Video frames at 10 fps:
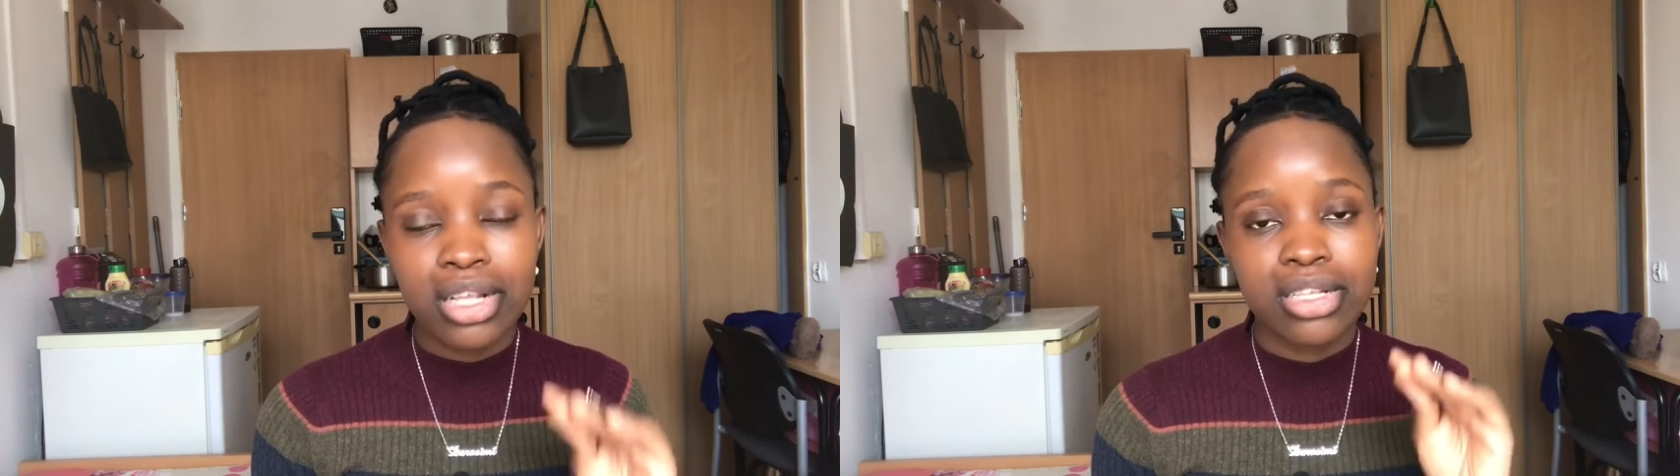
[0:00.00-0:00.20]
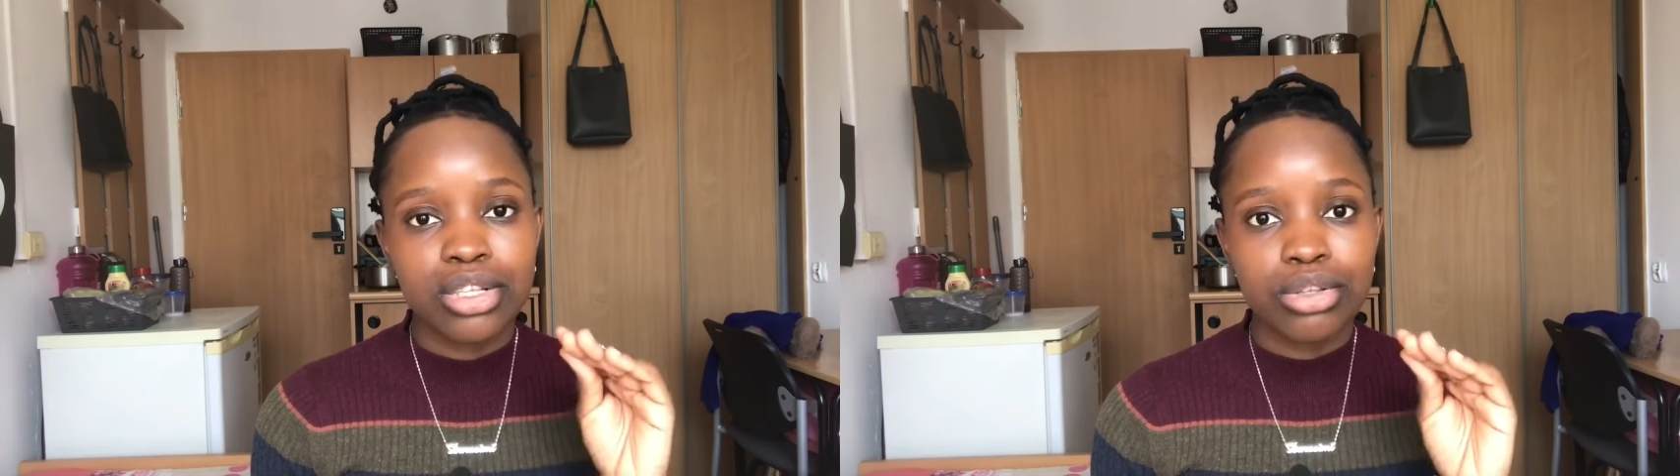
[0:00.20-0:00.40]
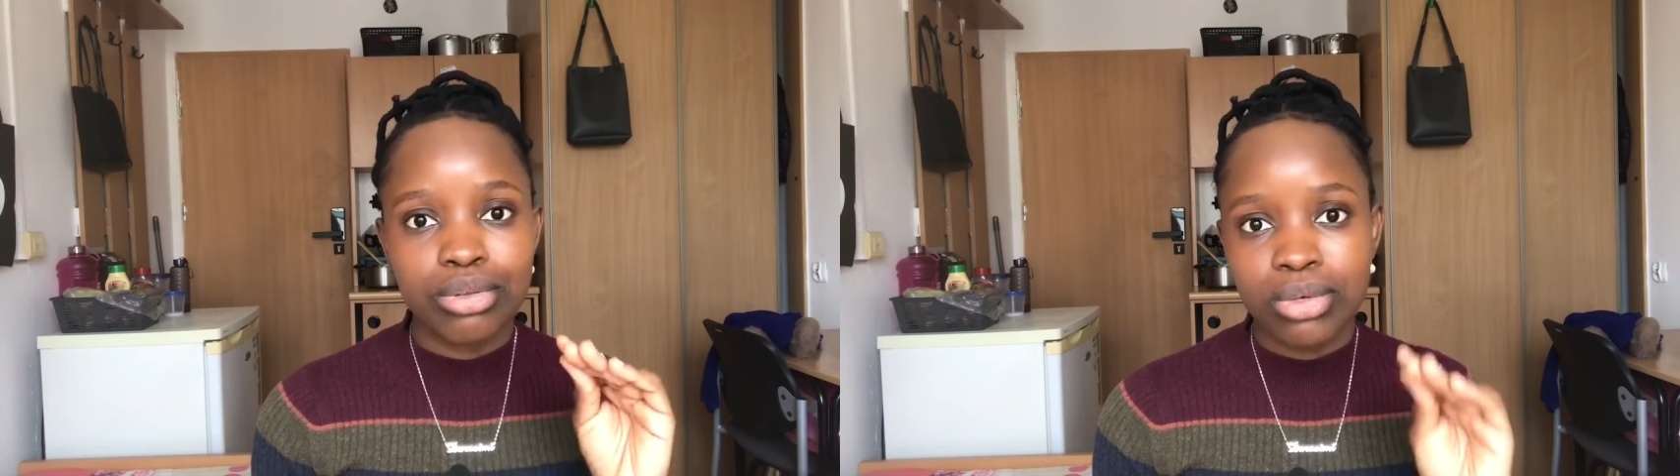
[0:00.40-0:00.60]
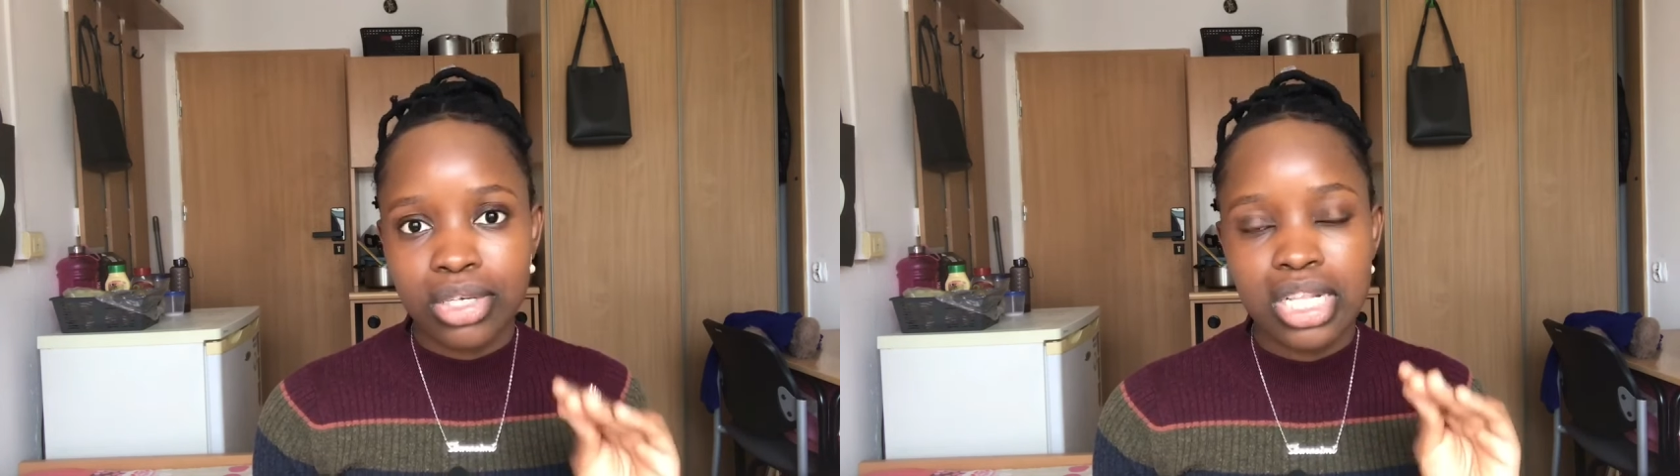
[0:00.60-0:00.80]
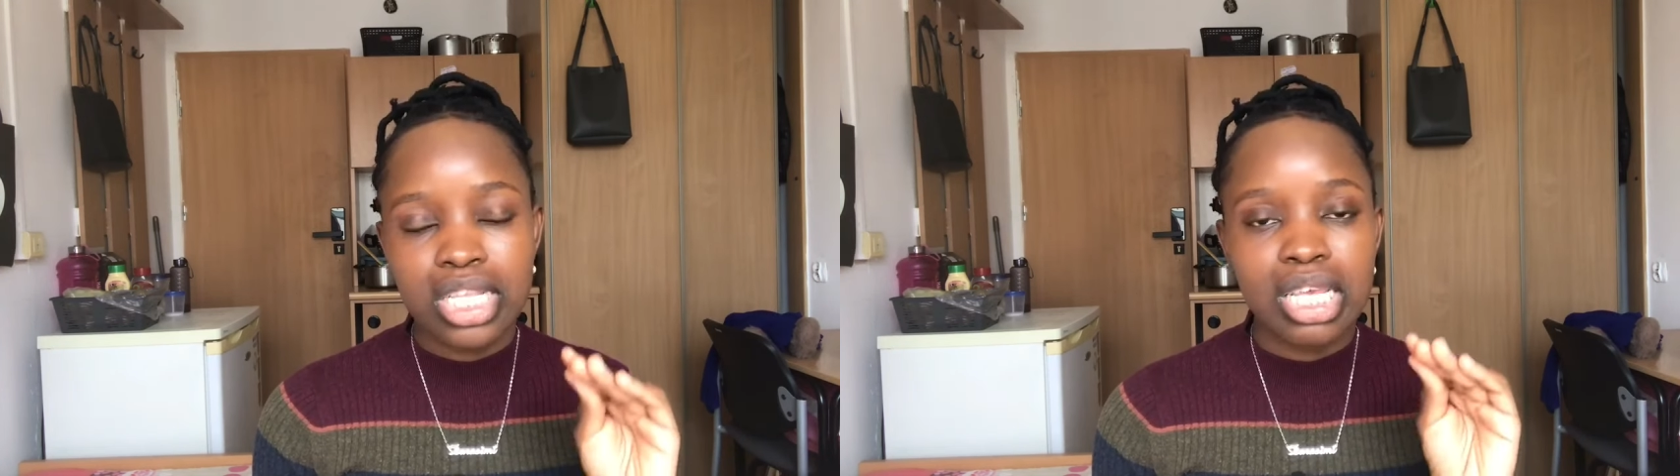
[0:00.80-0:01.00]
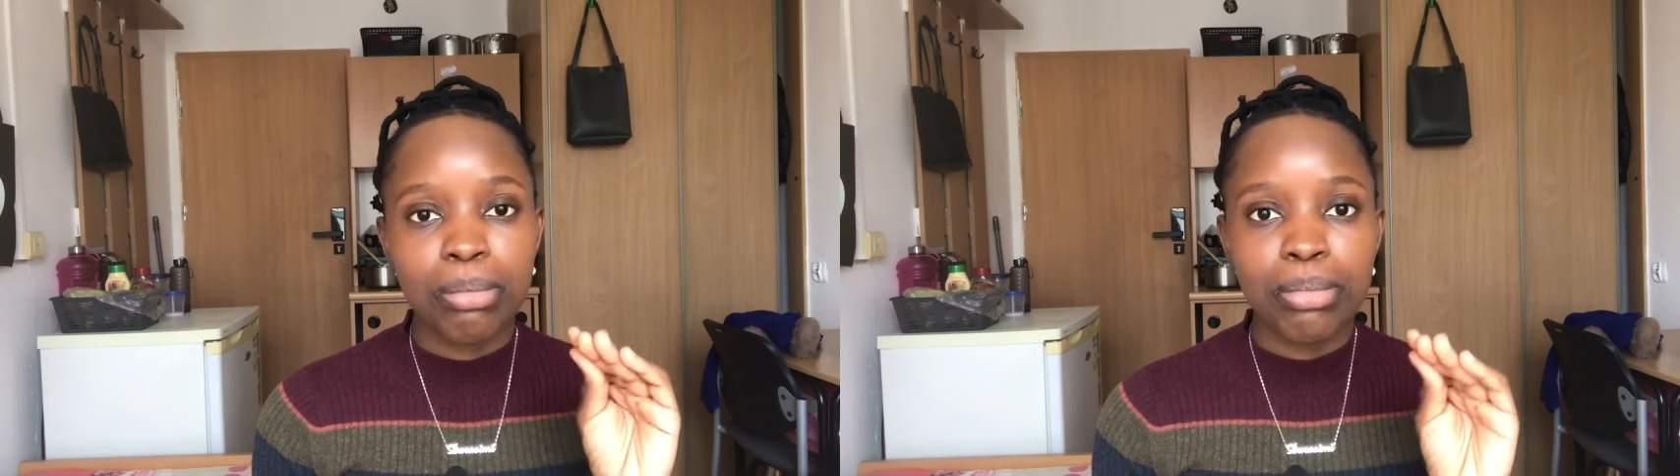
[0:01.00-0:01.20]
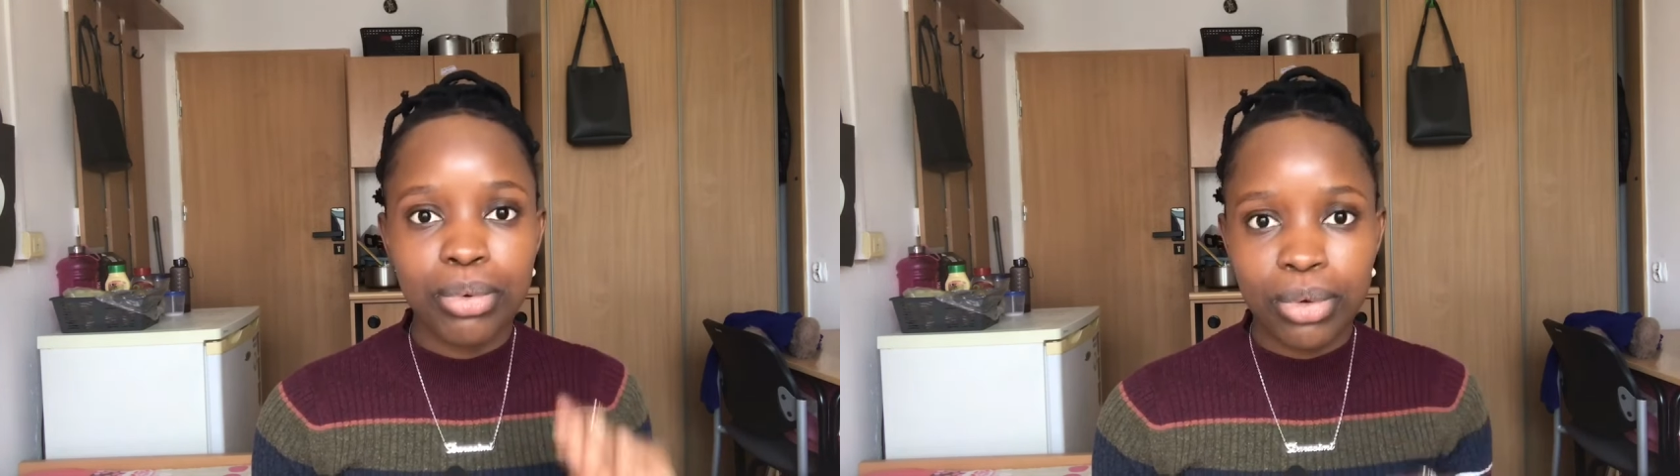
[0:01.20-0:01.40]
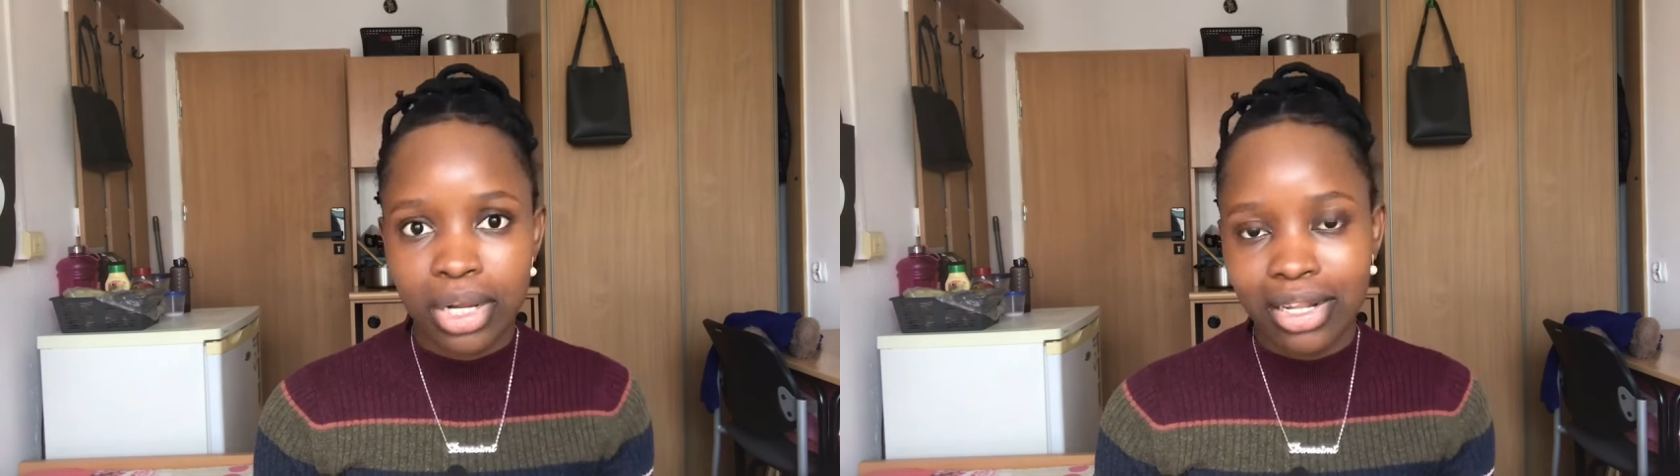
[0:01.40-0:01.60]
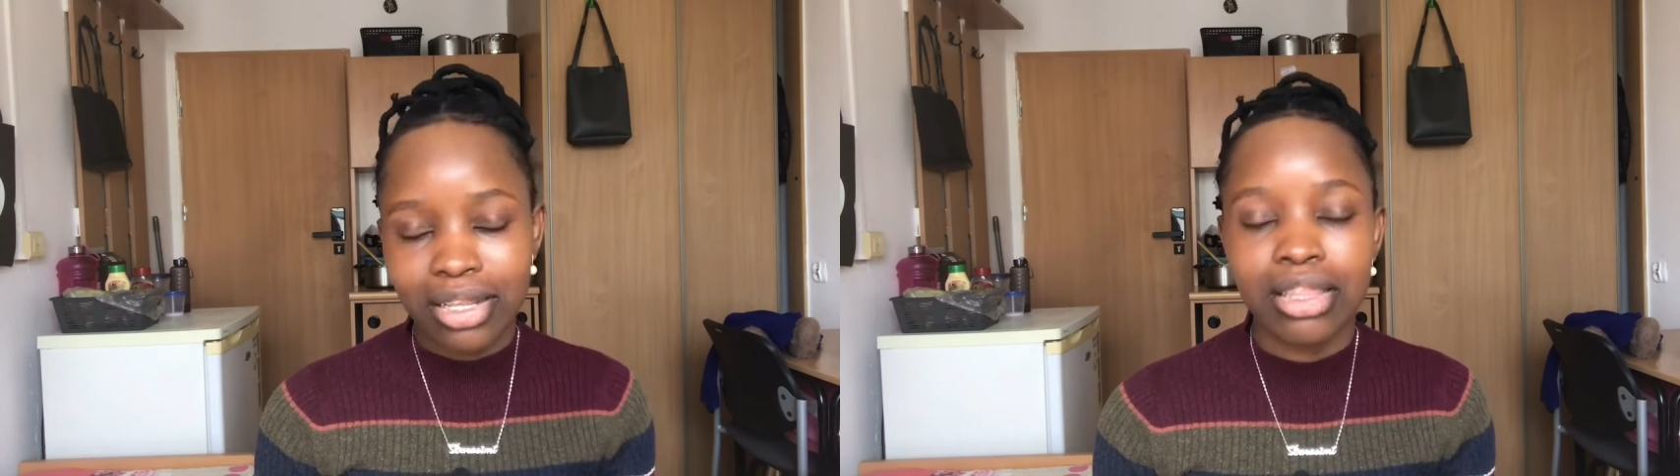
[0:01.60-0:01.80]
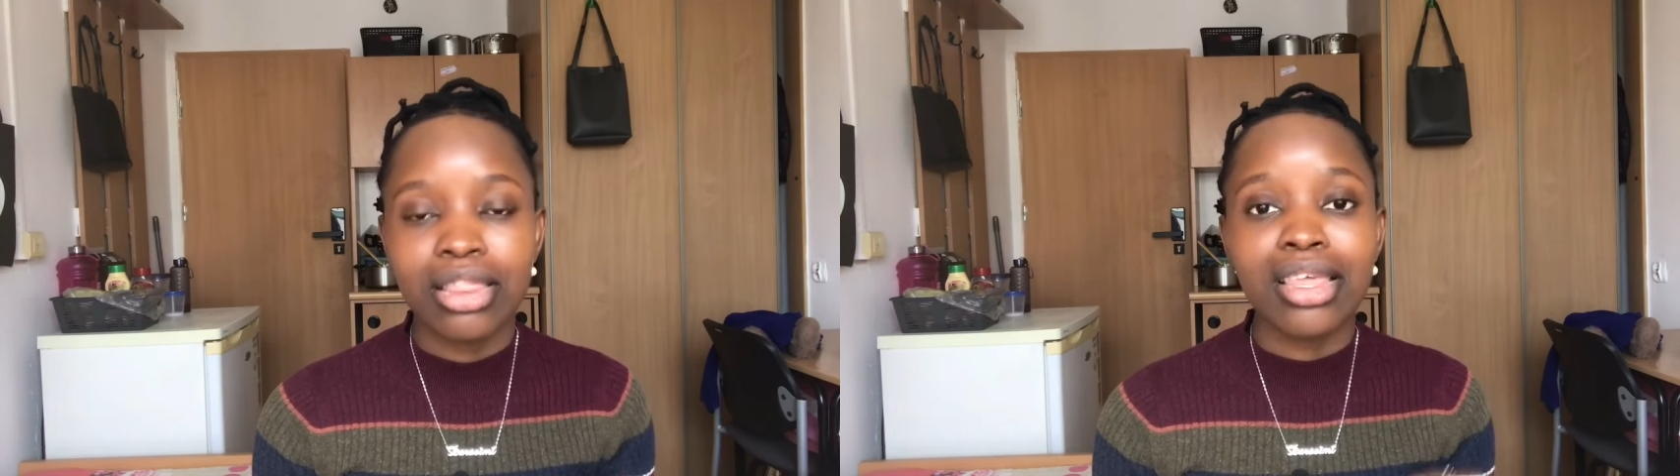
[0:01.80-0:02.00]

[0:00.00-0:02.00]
as a student in Poland.